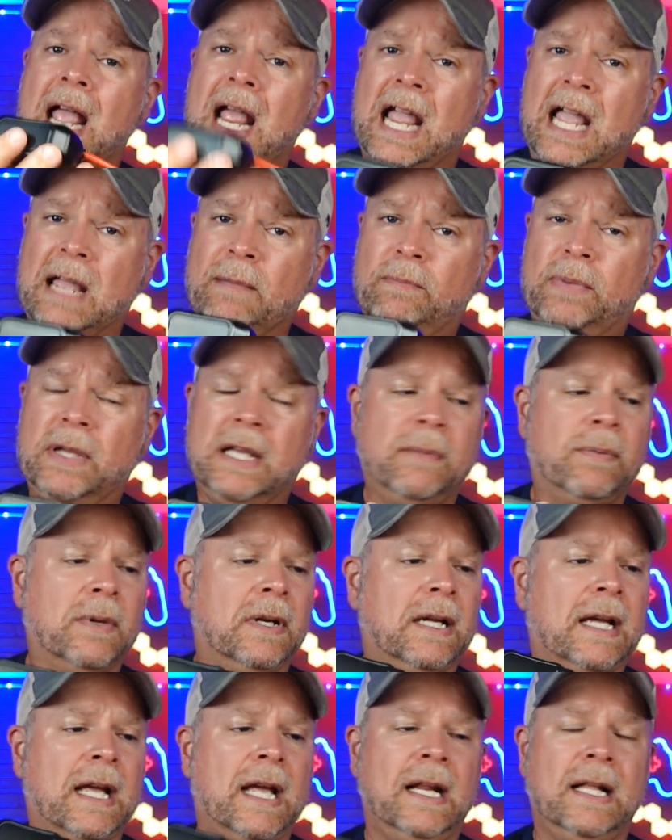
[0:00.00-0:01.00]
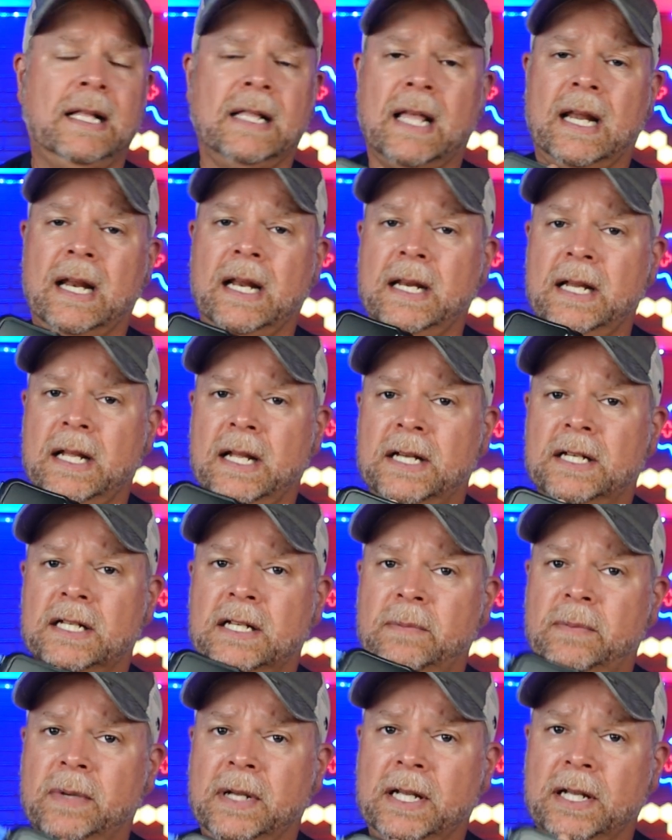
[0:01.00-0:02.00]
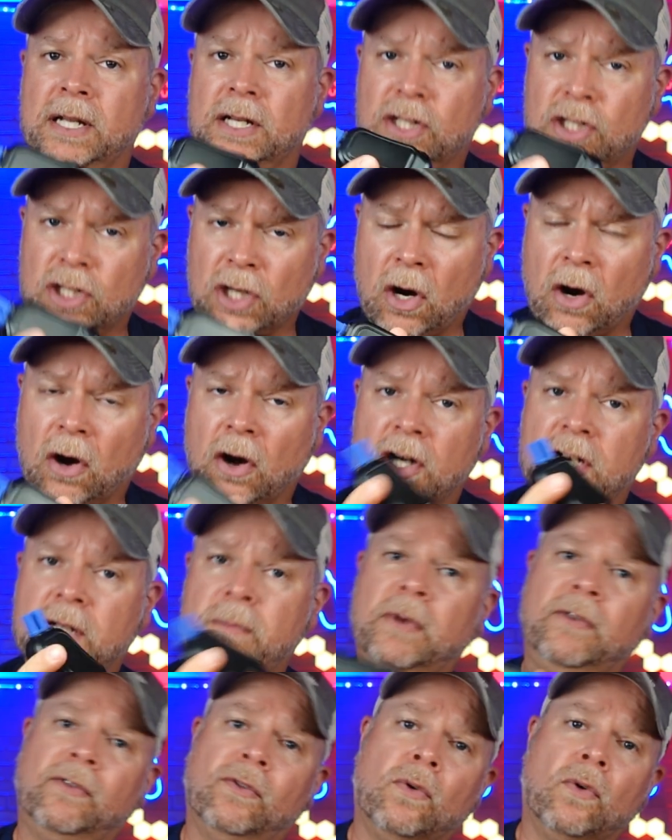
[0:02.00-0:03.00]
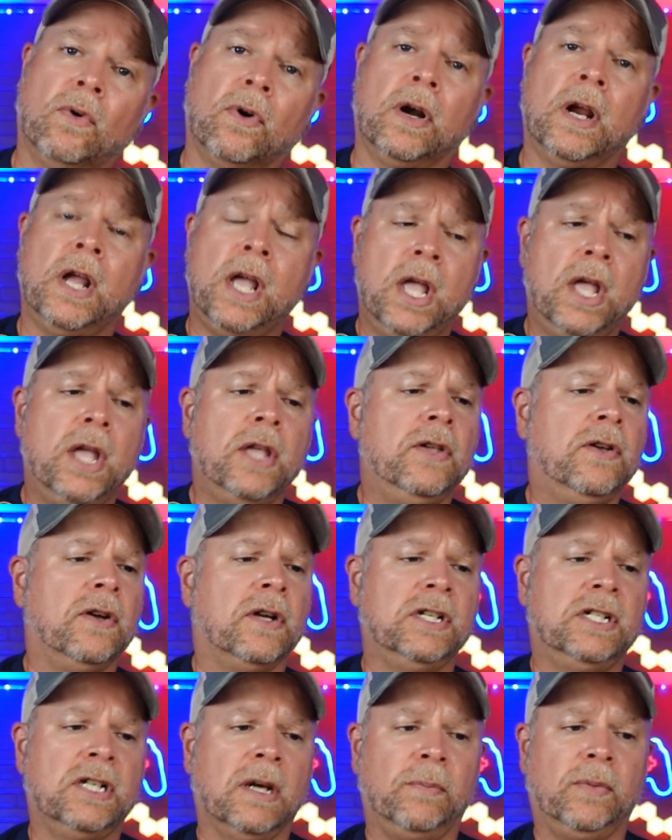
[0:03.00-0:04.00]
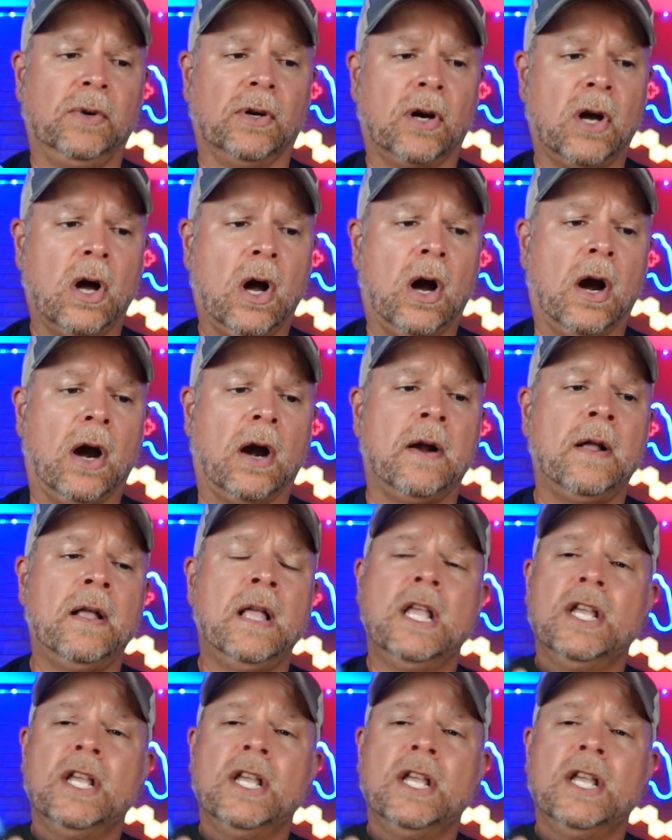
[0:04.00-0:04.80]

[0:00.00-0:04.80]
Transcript: a beep indicating that it needs to be charged before you can jump your car.